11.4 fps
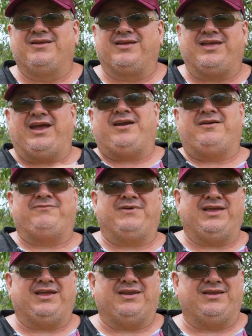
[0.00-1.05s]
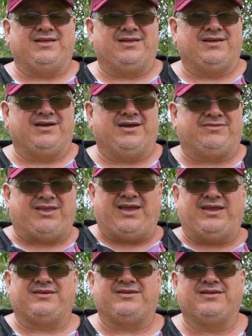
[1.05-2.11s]
caravan, a
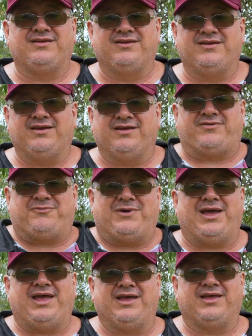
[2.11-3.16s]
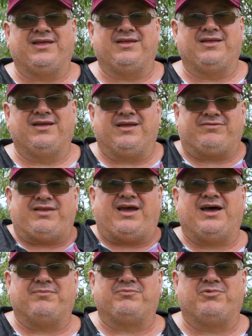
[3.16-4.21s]
tent, a swag, a
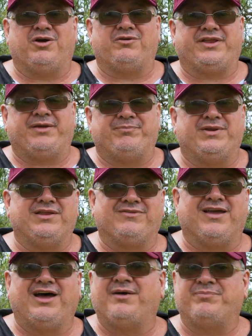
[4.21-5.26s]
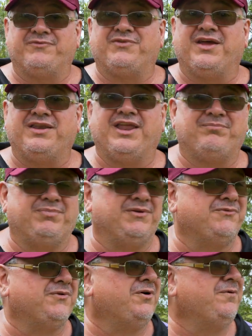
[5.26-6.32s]
tarp, rolled up in a tarp. I've done that
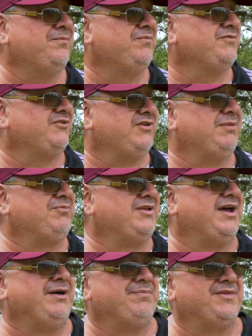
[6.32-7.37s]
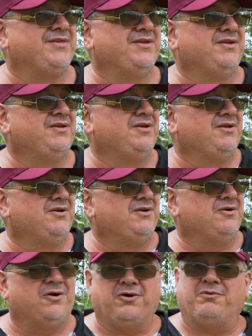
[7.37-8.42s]
before, cheap tarps.
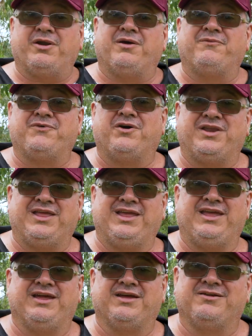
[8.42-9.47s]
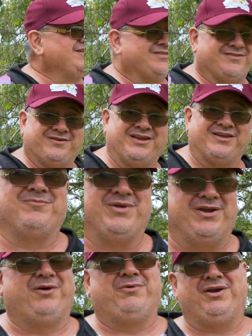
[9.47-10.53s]
Or what I've got here. Sorry, but
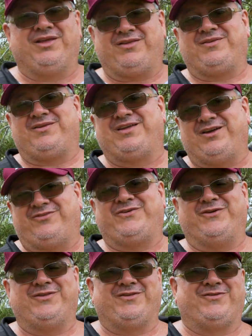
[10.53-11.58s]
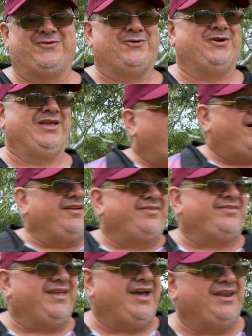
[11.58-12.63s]
I want to go through the story. I
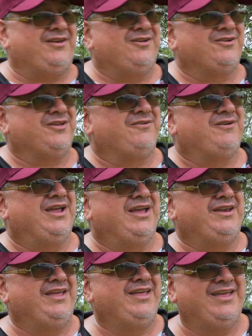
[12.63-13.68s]
started looking around